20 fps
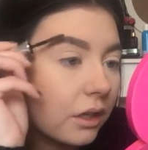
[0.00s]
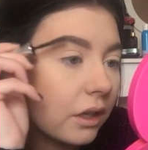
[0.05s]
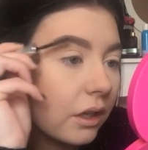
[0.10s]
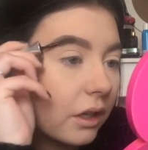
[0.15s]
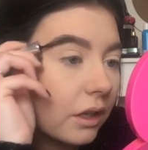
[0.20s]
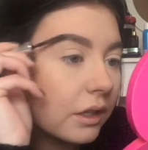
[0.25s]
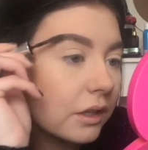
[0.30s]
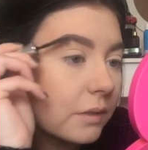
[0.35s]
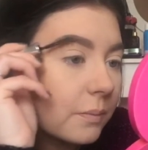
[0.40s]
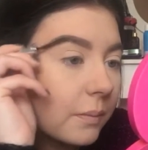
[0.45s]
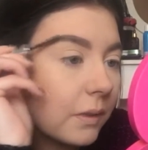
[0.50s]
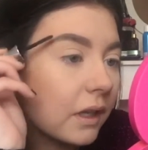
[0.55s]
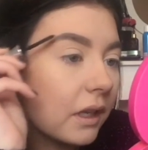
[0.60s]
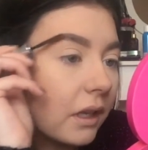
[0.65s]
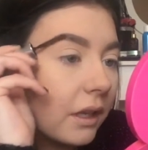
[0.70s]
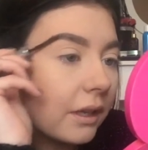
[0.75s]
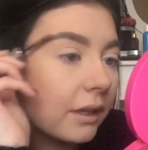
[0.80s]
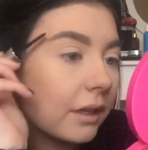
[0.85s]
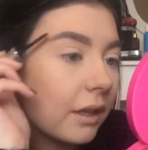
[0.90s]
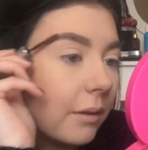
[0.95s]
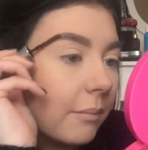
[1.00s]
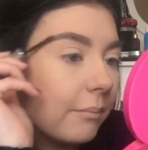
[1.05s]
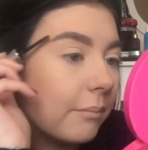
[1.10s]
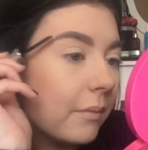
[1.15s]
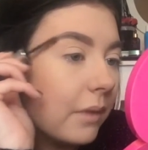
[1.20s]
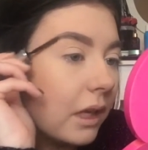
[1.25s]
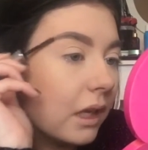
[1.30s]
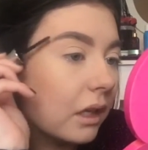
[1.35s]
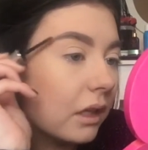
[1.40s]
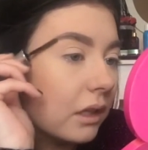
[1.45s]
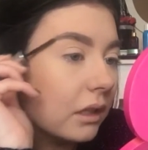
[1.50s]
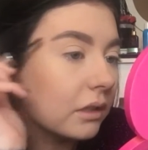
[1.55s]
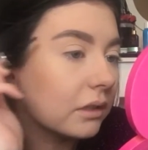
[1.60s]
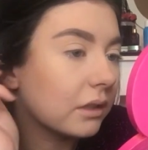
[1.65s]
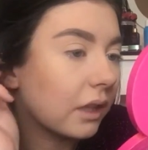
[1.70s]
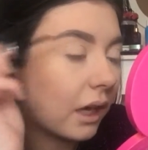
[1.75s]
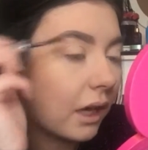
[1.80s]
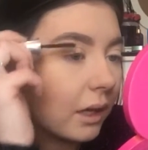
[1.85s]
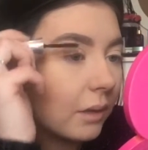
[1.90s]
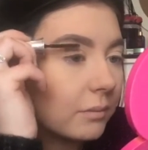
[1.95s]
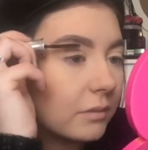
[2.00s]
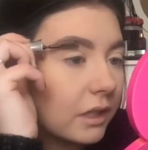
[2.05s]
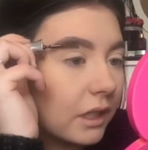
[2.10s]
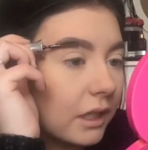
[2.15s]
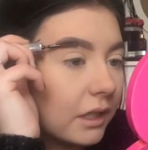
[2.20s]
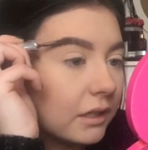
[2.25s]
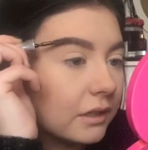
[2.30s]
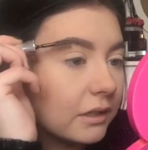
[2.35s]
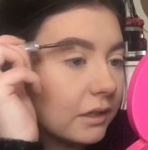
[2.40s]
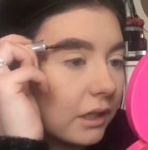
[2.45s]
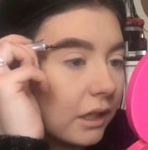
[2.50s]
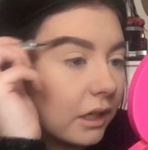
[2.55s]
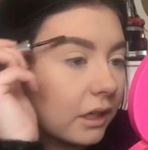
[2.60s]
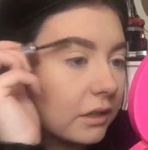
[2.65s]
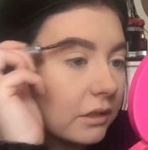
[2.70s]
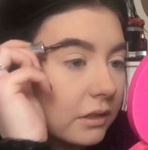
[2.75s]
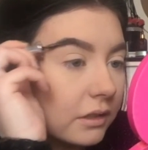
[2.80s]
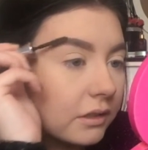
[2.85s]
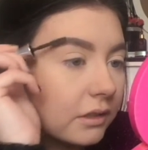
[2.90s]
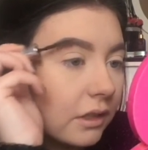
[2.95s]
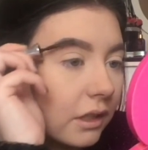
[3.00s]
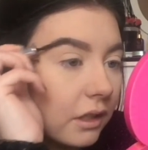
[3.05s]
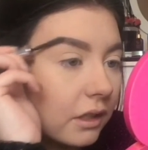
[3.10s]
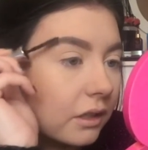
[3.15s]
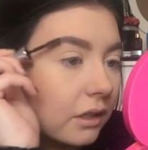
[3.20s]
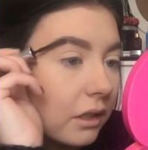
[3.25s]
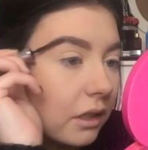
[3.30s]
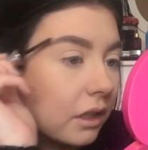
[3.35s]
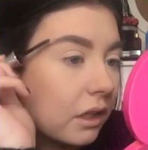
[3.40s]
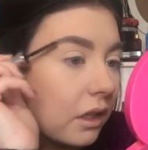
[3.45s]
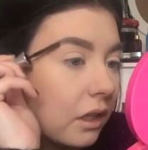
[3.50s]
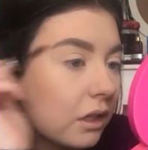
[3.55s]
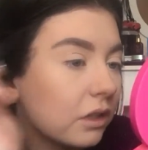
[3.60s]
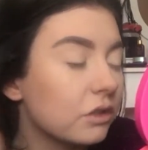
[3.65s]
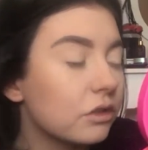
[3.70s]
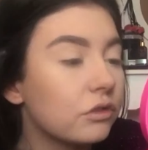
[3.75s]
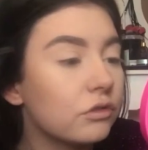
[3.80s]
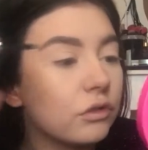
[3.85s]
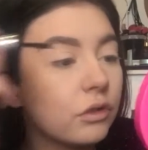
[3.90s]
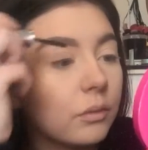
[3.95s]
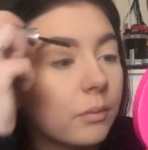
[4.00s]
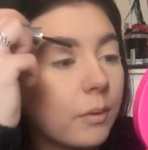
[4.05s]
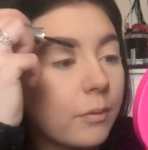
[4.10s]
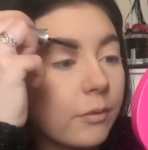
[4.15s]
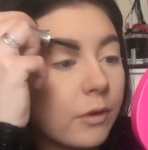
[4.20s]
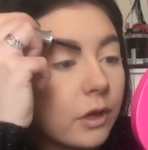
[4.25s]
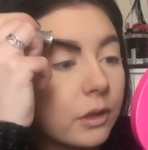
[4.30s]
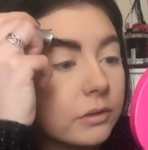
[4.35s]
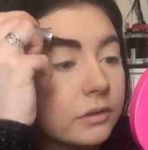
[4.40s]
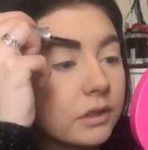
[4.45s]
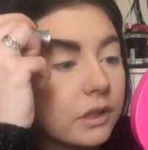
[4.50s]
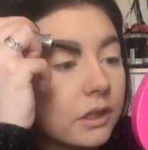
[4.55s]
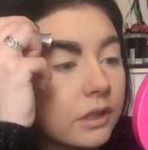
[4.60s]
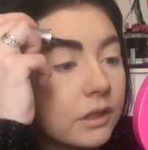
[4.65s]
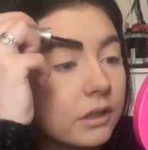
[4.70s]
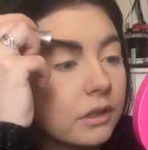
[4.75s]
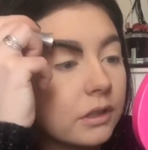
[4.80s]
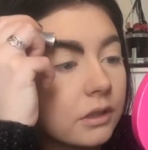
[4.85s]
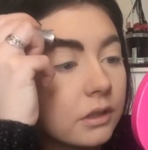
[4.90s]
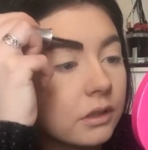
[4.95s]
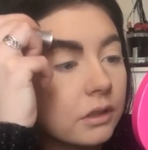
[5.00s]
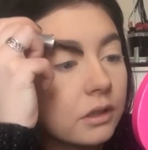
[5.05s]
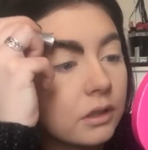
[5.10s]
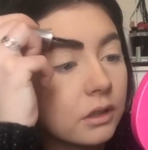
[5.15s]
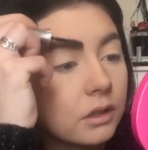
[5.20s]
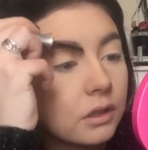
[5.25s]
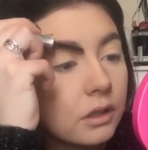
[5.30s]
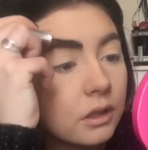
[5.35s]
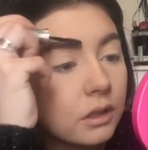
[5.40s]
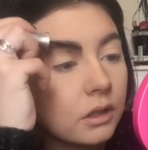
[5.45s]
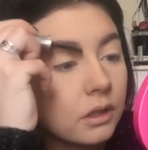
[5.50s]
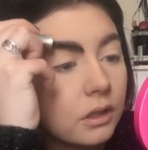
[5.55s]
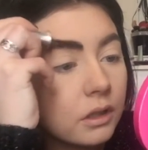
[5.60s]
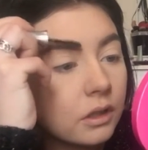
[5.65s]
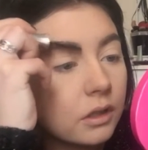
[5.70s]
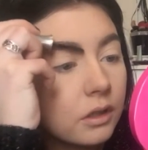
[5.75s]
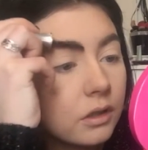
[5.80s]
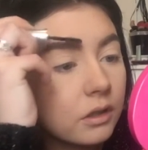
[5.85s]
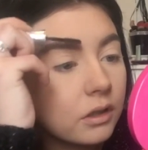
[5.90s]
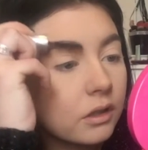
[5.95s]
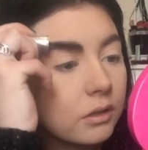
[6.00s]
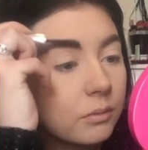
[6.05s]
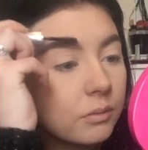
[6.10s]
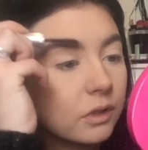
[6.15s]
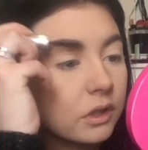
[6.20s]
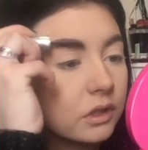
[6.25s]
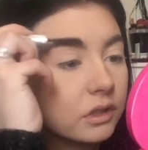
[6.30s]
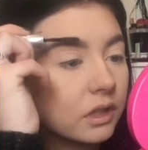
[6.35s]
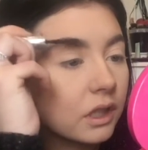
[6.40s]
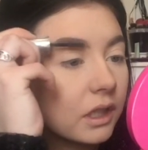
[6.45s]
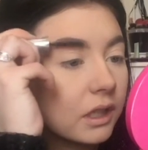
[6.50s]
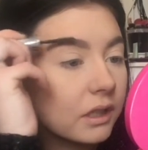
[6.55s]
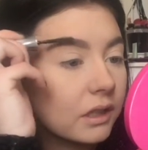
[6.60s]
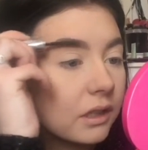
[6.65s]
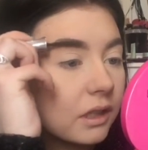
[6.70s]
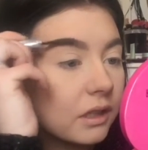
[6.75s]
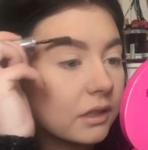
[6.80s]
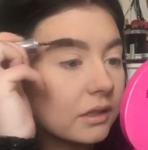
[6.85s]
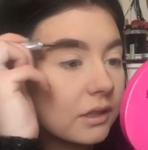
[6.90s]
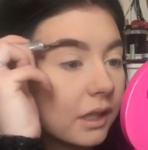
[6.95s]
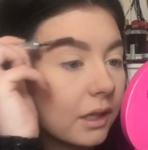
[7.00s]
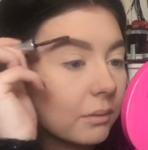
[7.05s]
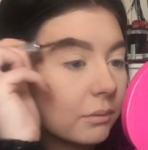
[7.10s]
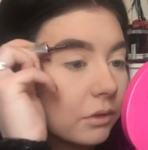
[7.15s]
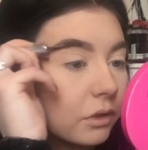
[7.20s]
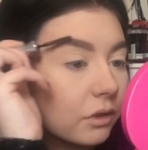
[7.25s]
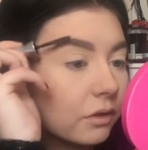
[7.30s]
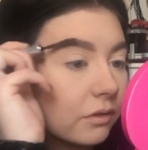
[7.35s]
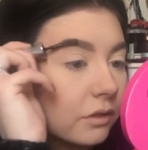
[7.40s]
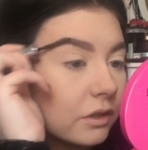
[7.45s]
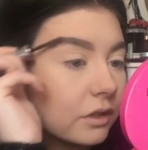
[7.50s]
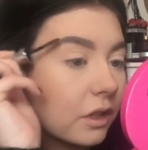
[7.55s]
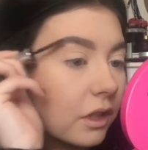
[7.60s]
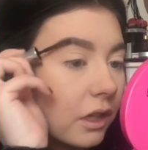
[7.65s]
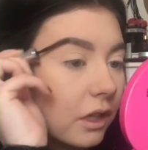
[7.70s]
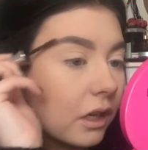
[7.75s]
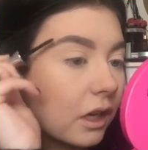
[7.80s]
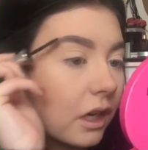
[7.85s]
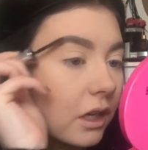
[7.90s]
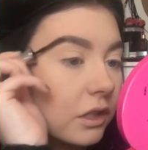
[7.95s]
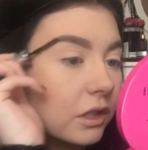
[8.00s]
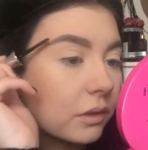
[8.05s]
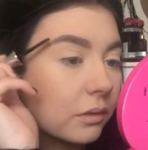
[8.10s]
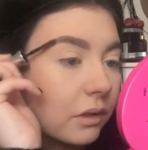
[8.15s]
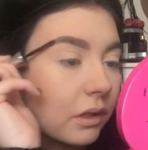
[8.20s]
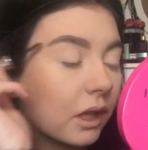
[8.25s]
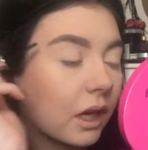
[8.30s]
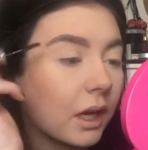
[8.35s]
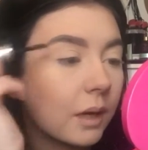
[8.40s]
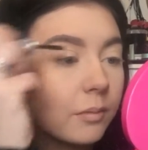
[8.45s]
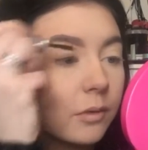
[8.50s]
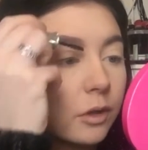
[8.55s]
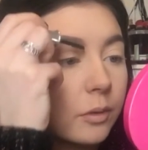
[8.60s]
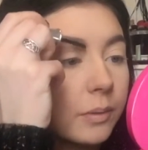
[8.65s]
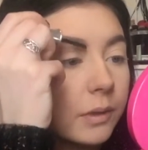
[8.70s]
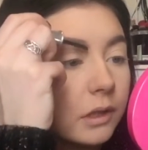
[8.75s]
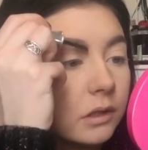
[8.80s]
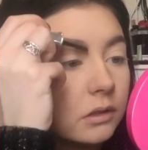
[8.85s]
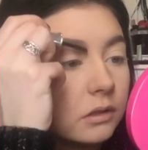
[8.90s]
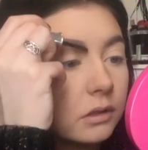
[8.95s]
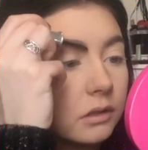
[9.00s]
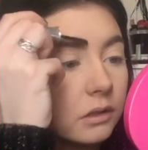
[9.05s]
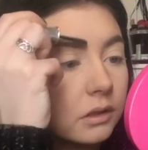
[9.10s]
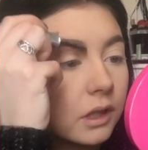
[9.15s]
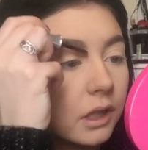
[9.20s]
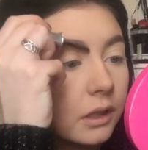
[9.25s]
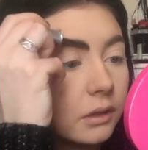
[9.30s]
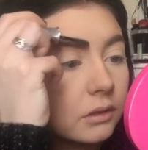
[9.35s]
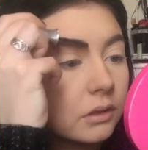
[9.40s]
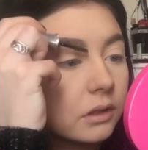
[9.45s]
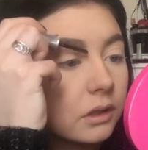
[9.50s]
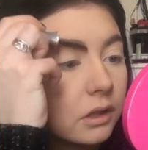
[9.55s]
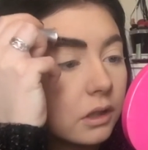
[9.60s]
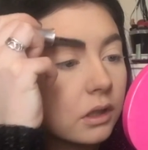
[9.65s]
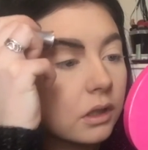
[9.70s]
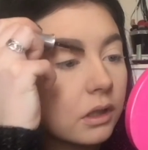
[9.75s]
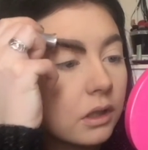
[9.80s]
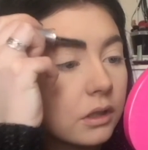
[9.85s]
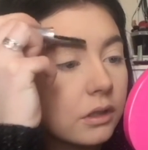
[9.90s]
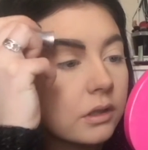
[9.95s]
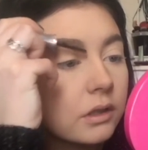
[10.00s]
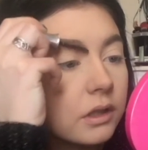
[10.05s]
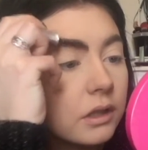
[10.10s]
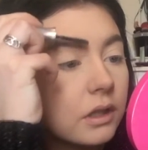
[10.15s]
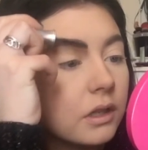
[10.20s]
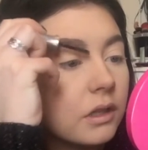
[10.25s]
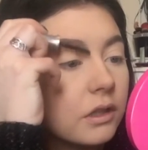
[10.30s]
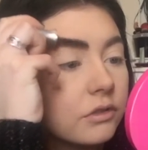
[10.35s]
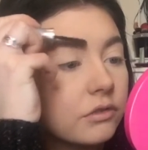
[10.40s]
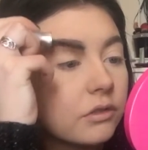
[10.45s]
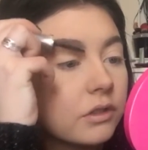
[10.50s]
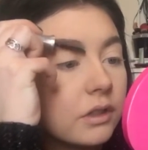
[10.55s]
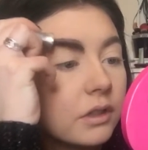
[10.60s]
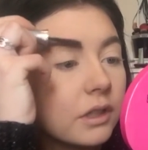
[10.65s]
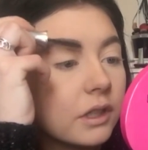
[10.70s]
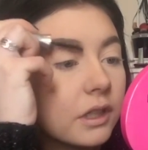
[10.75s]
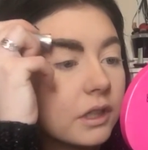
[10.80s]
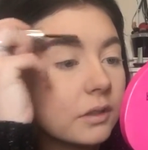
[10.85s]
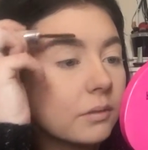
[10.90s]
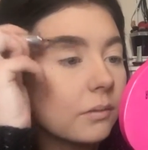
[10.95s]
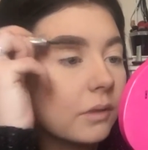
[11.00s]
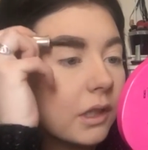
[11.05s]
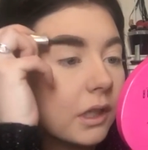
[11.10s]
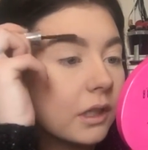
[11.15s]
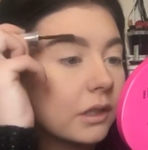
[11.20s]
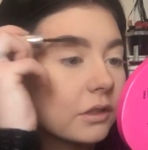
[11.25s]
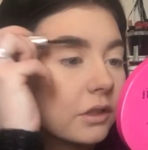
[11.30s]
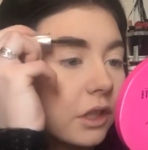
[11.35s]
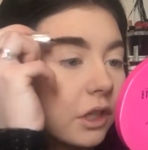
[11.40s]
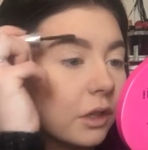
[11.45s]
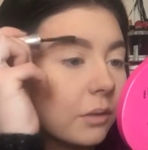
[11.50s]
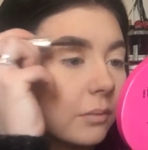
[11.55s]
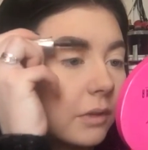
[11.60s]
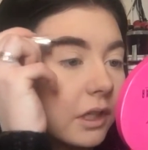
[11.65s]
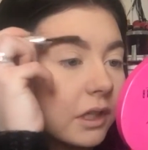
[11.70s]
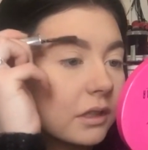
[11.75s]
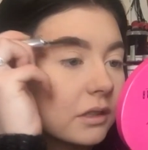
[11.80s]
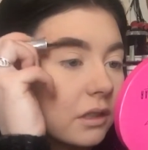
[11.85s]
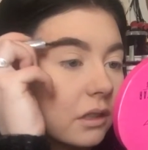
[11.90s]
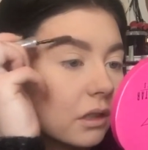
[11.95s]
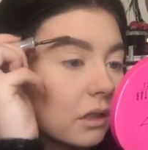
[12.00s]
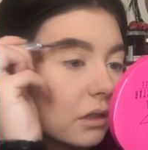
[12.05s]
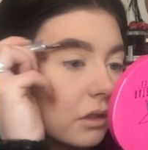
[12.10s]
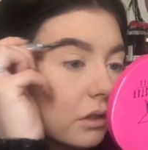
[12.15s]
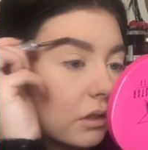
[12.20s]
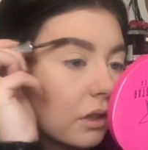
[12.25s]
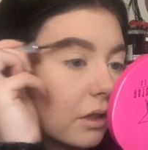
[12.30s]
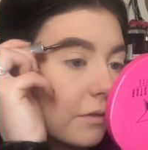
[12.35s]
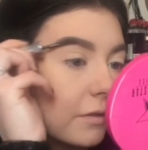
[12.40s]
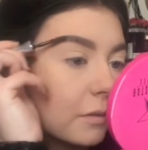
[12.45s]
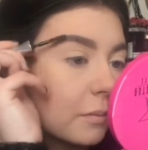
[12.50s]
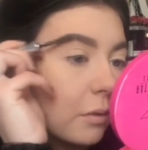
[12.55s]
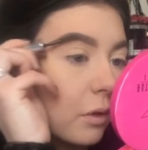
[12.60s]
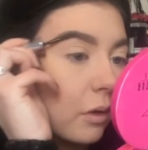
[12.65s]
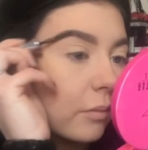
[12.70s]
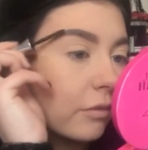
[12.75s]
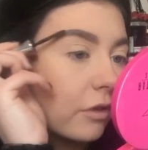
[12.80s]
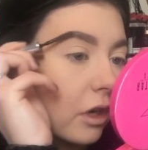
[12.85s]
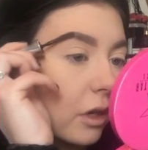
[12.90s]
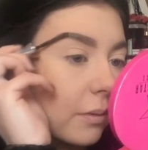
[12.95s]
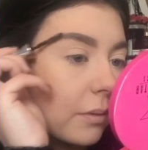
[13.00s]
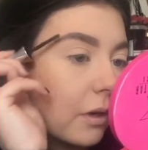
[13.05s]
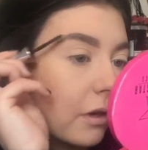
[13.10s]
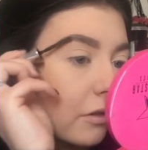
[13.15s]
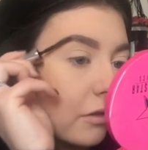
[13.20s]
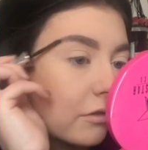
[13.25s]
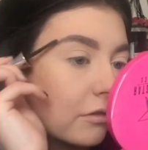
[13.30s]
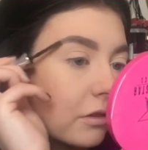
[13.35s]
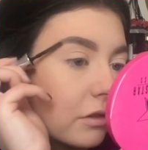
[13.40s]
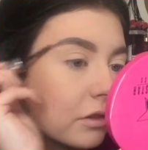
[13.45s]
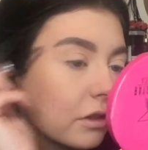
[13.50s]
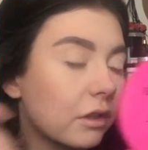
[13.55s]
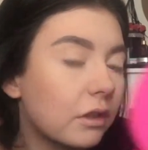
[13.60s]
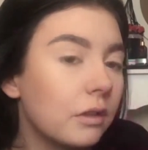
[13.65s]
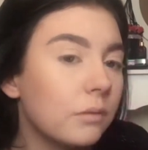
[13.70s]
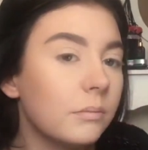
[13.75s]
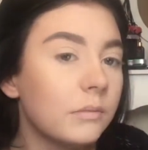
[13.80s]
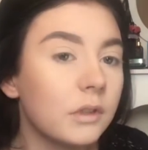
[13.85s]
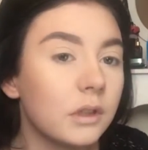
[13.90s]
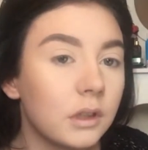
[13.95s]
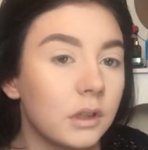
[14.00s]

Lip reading: and it's been like a million times easier to draw my brows in, because they're like the same colour as the actual eyebrow pencil now. Literally takes me like 2 minutes and I don't have to put a brow powder on top.